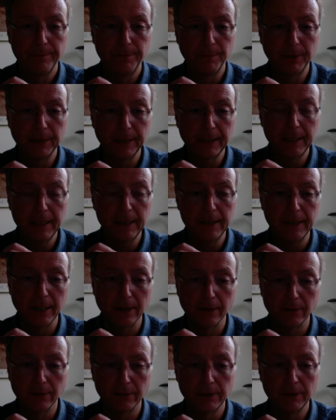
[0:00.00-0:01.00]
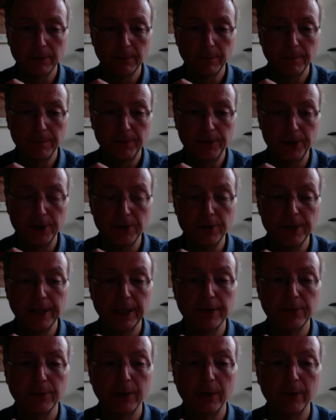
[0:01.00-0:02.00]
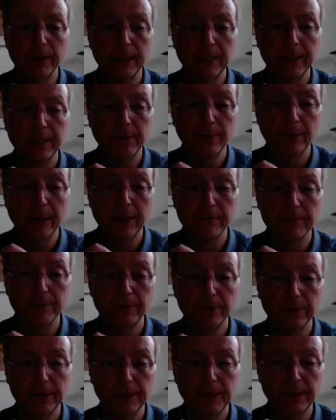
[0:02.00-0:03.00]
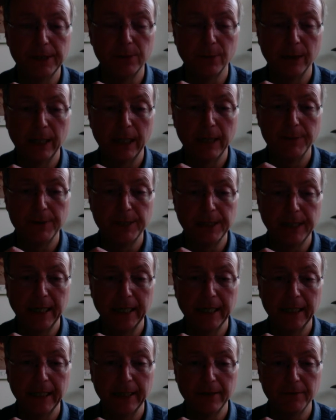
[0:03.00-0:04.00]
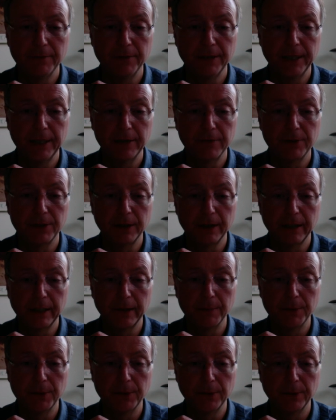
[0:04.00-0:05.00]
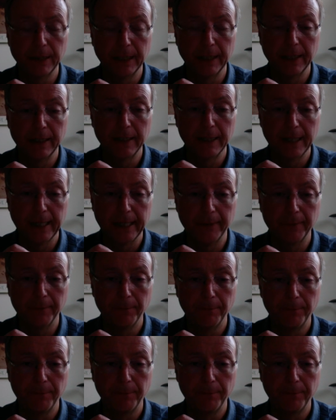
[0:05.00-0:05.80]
Please don't. Tuesday is where we need to aim for. This is why I'm saying the videos can come to an end now.